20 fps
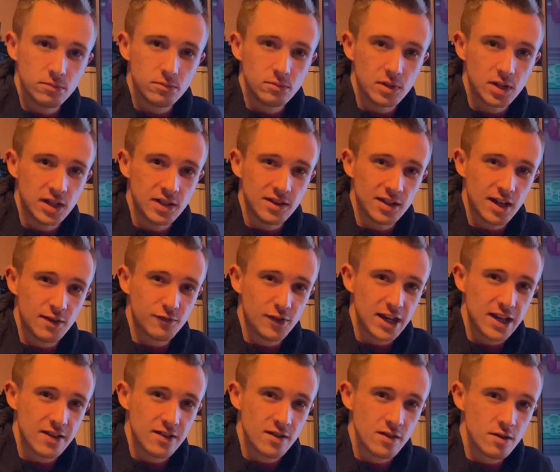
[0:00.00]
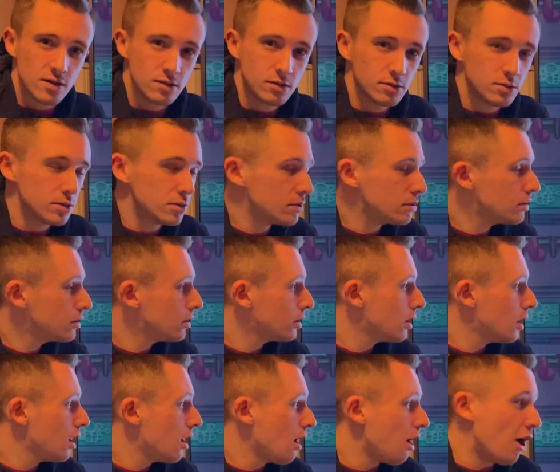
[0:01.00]
in their faces.
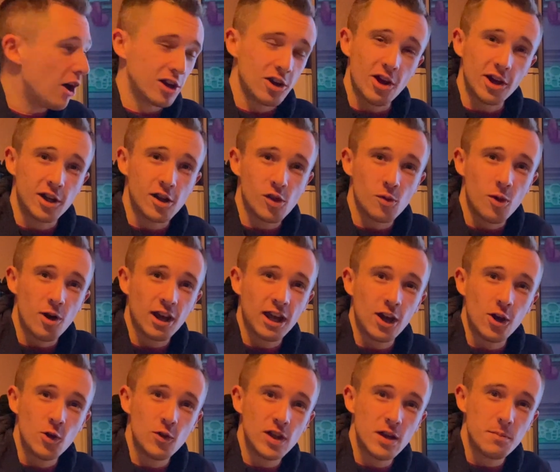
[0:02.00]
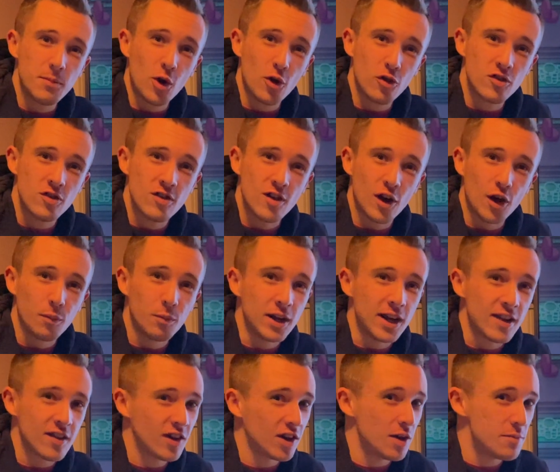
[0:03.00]
I'd like you to work out who the imposters are,
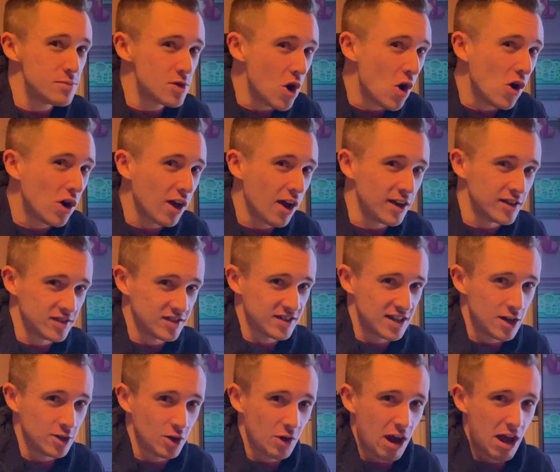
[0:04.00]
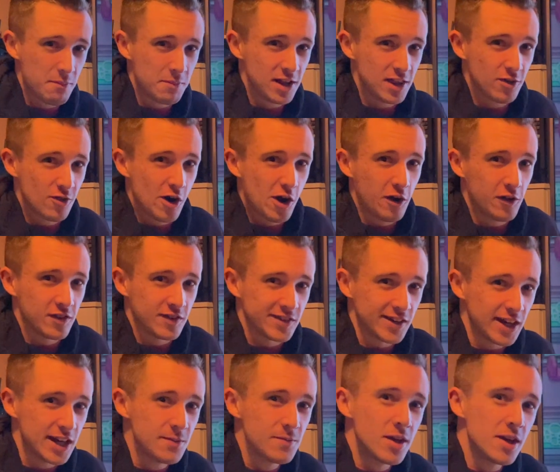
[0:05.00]
please, and I'm not going to tell you how many there are
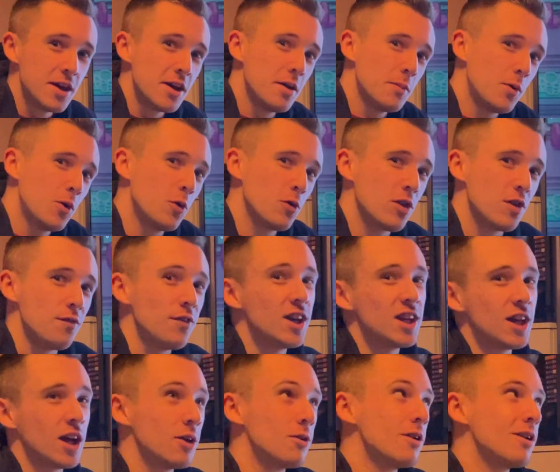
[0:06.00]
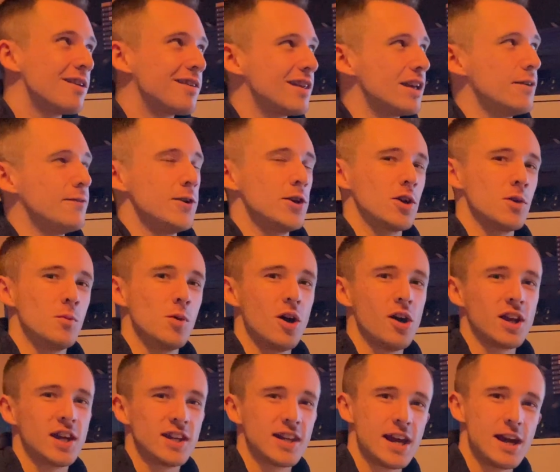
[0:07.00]
today. Pause the video, see if you can
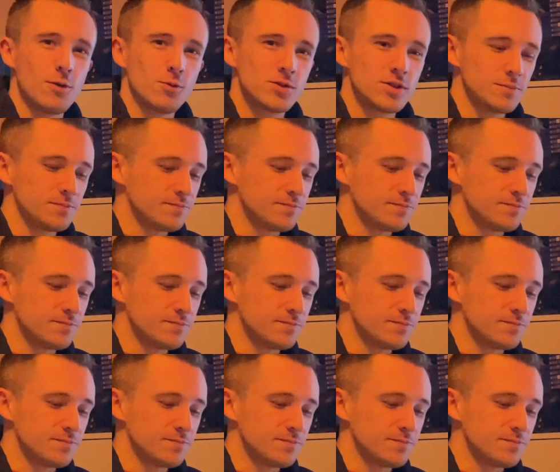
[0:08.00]
work it out.